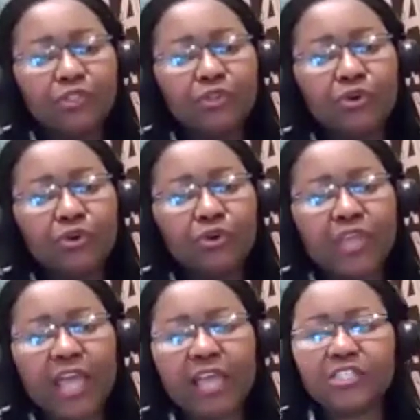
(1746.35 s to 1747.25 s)

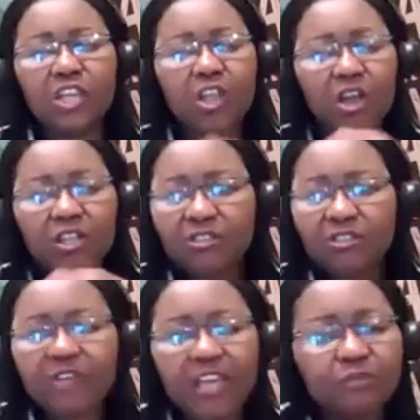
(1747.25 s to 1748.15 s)
There is lots of
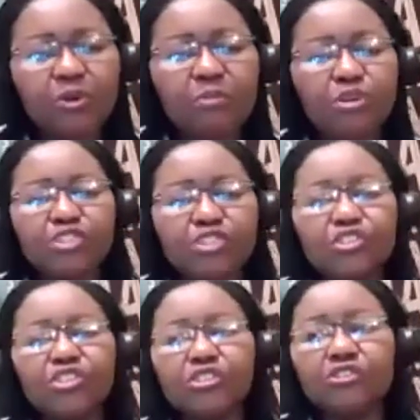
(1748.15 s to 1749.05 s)
health
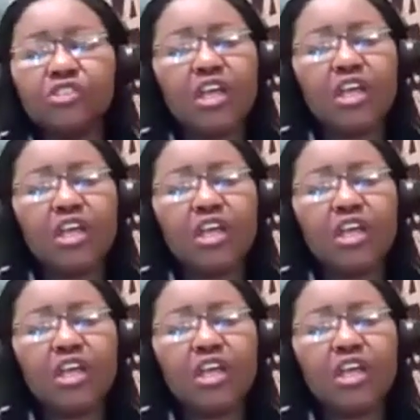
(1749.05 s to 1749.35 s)
promotion,